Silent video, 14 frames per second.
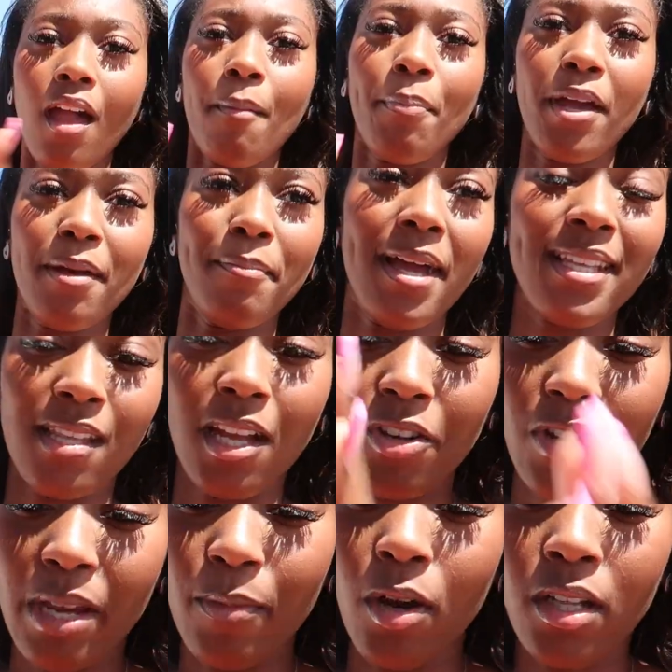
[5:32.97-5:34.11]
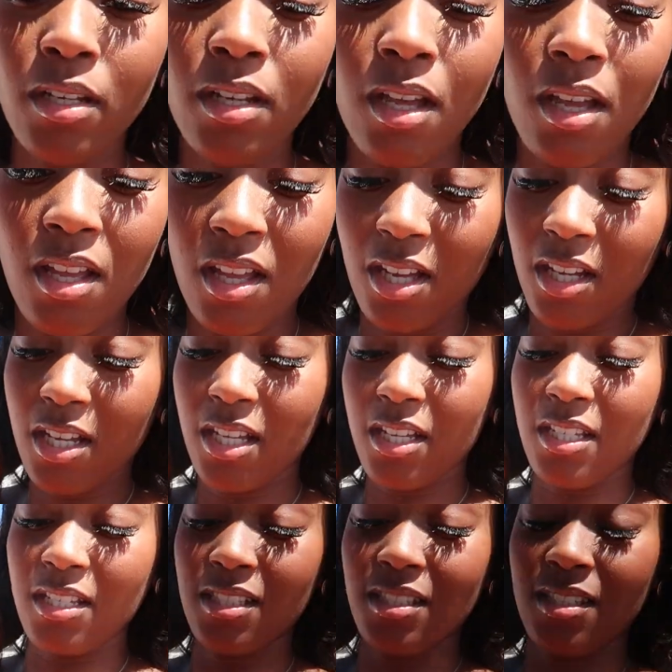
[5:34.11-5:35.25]
Putting my sun cream on
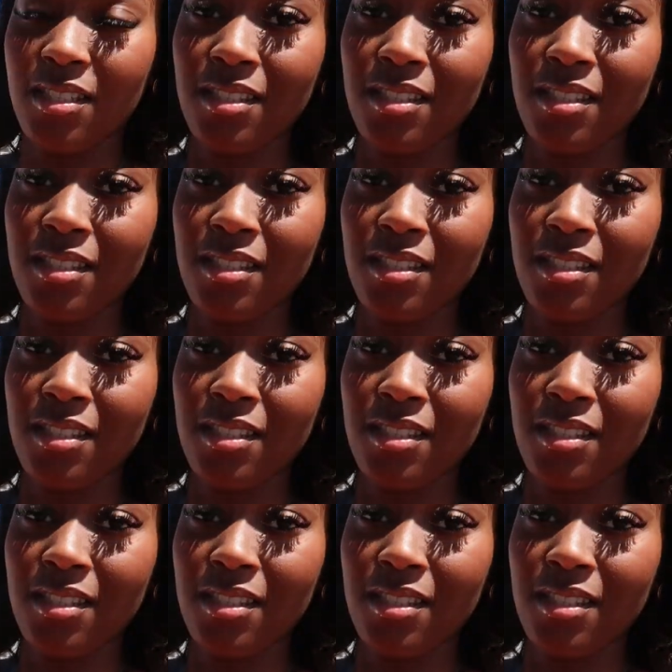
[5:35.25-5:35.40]
because